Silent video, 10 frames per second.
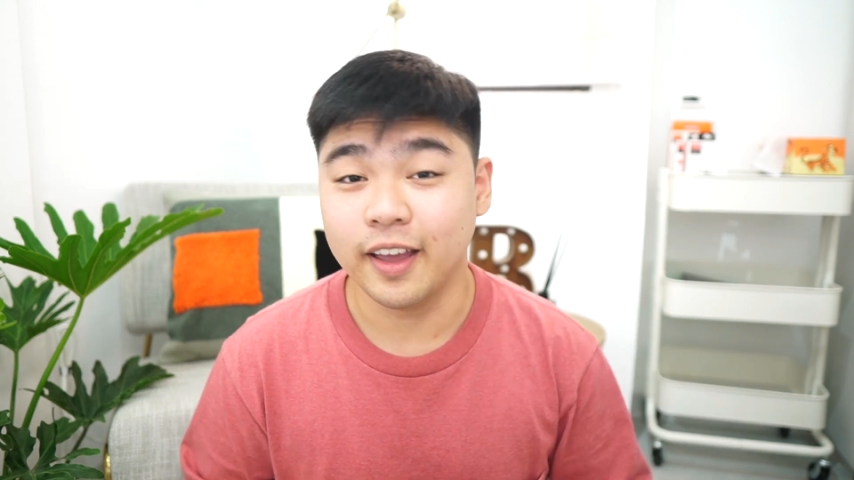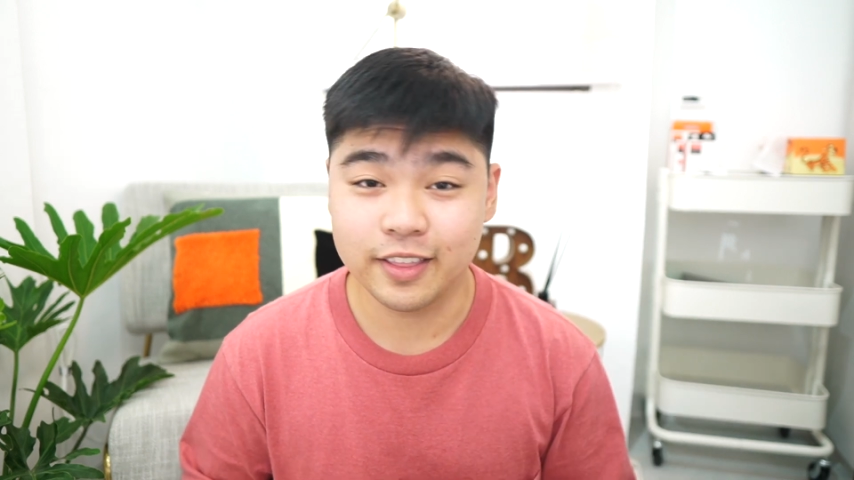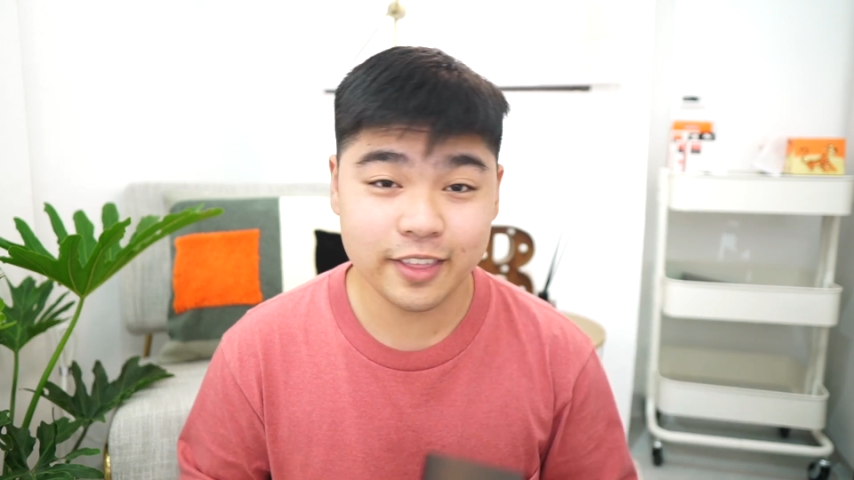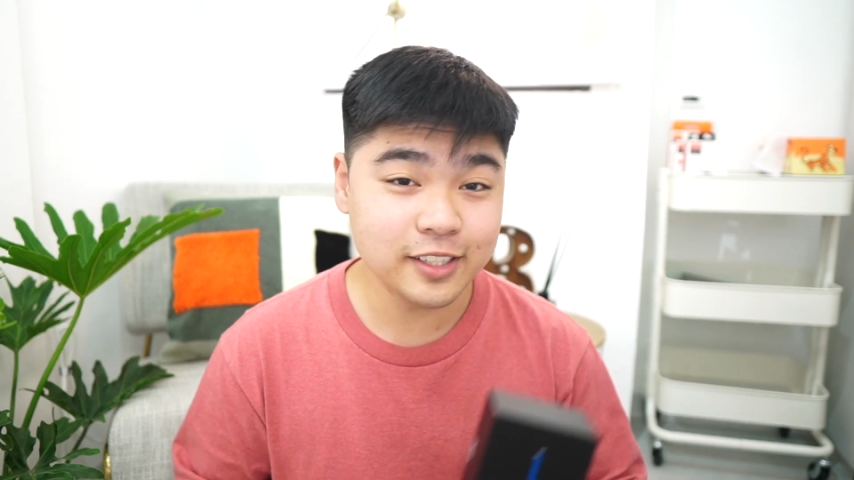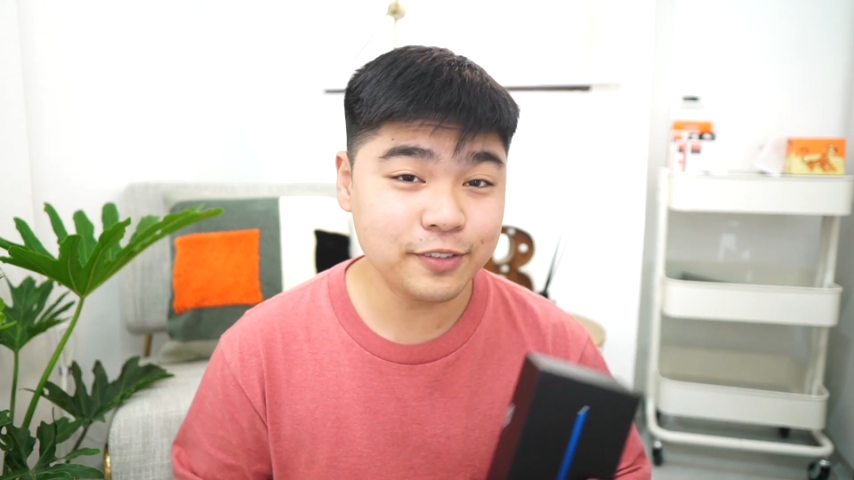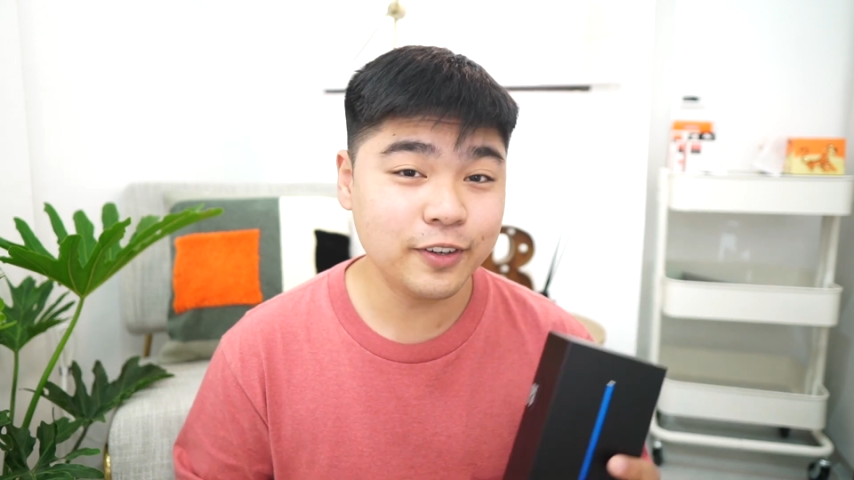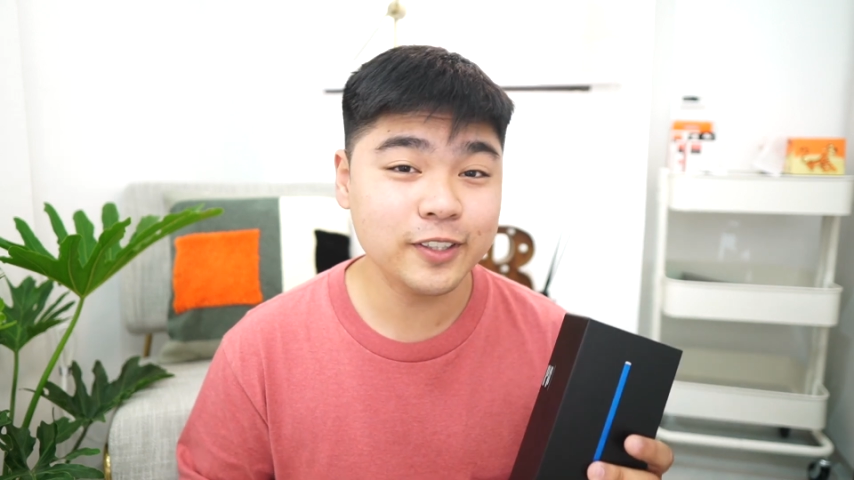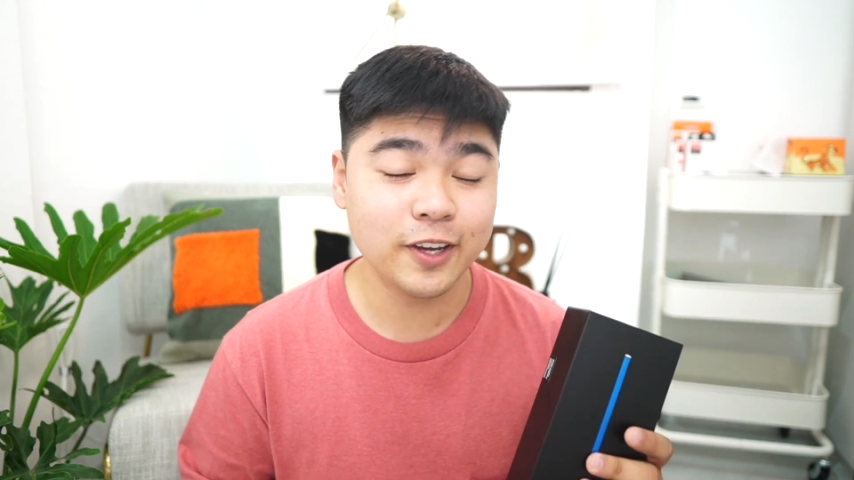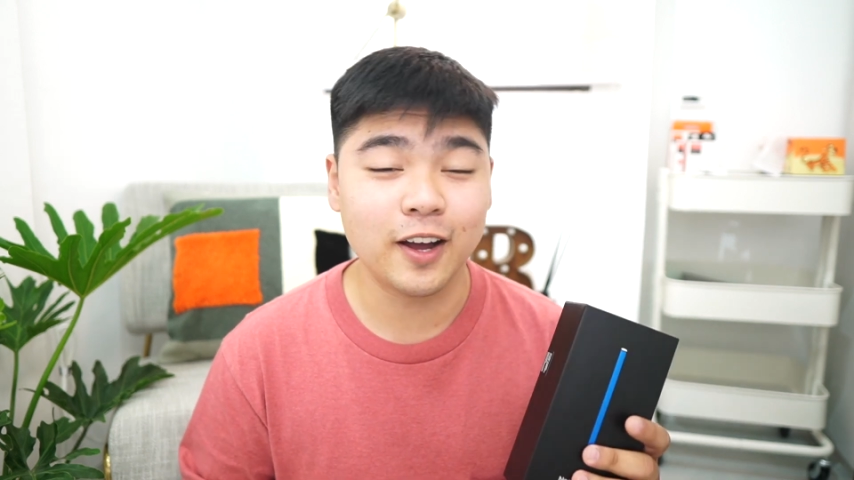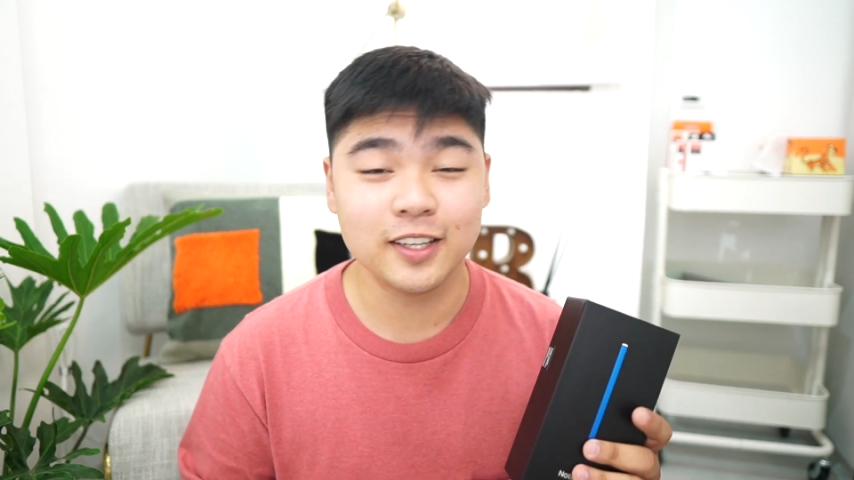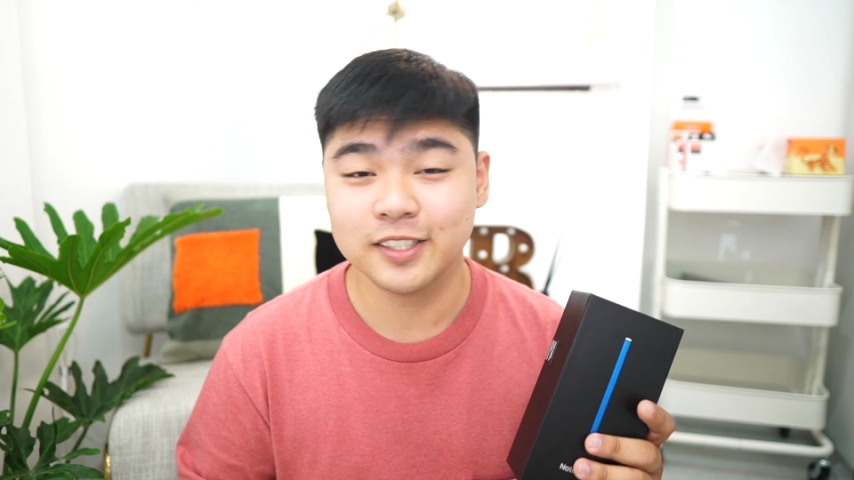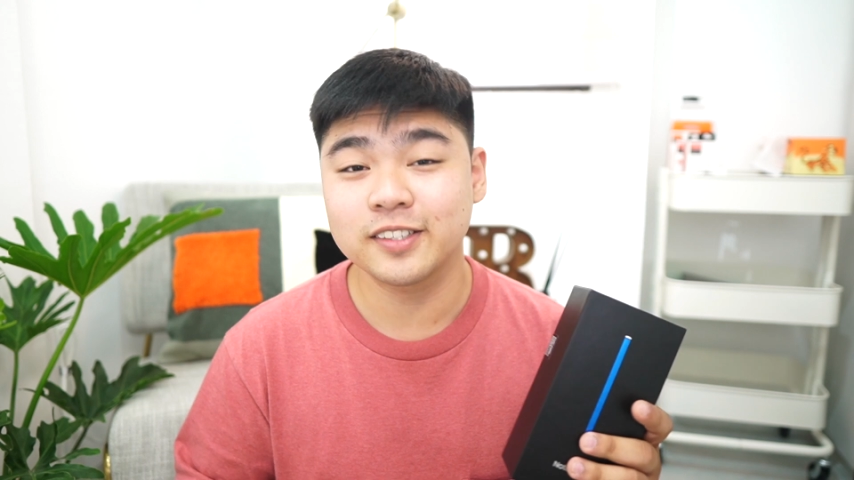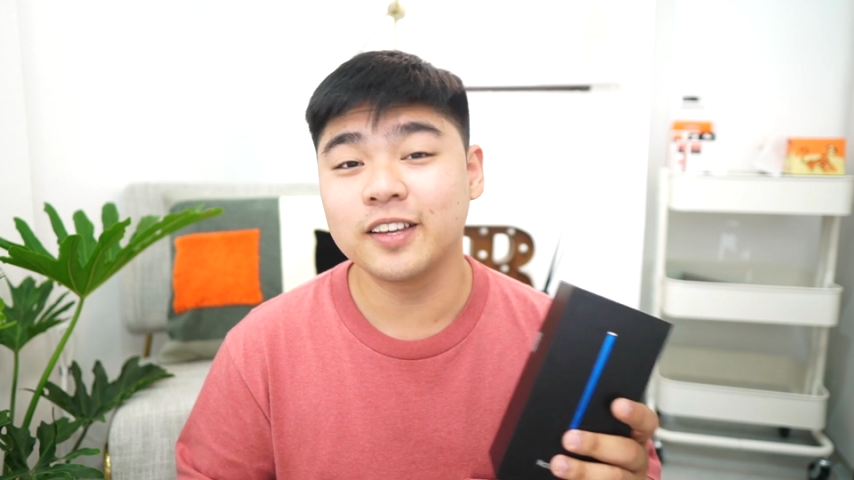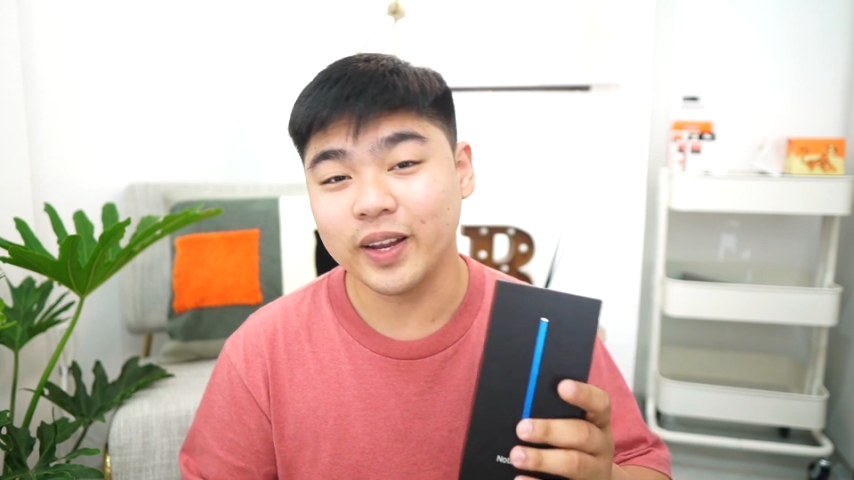And this phone costs